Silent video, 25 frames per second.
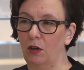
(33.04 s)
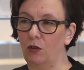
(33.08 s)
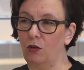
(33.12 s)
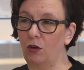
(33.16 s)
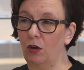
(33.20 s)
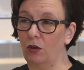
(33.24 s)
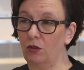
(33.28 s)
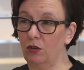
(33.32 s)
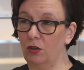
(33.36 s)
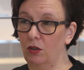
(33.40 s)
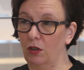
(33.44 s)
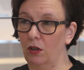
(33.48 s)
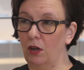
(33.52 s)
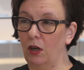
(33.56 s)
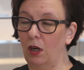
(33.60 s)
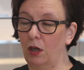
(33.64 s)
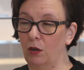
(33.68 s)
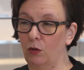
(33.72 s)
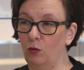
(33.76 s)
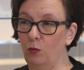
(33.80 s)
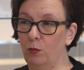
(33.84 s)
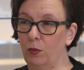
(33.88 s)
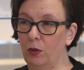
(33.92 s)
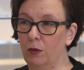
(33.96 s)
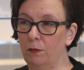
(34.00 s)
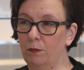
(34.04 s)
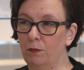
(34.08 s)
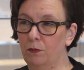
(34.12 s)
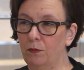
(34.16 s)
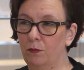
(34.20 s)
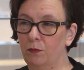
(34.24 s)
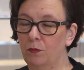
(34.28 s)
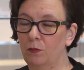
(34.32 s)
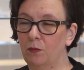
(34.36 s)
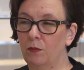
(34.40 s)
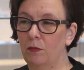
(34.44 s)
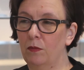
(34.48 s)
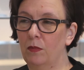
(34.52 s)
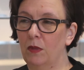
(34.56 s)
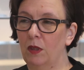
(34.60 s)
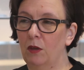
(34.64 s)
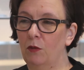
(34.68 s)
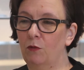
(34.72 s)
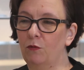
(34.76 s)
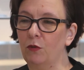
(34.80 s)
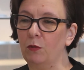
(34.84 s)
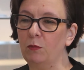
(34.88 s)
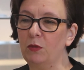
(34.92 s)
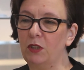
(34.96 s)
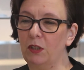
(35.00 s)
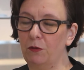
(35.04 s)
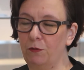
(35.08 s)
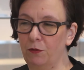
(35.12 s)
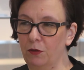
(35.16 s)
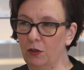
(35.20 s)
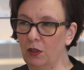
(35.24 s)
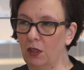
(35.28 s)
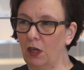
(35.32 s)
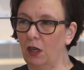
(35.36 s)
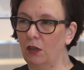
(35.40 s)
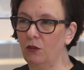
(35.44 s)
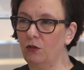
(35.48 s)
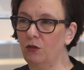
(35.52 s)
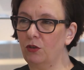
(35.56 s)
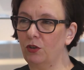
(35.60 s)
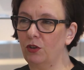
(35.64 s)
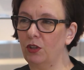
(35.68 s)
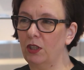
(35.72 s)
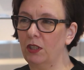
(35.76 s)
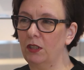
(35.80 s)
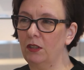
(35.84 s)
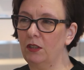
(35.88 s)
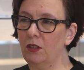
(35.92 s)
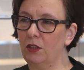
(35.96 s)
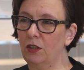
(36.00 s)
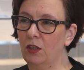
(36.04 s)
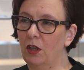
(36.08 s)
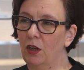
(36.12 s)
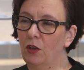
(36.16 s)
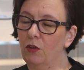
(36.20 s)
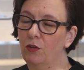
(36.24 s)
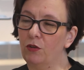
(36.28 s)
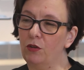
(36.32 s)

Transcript: across the globe, from different countries,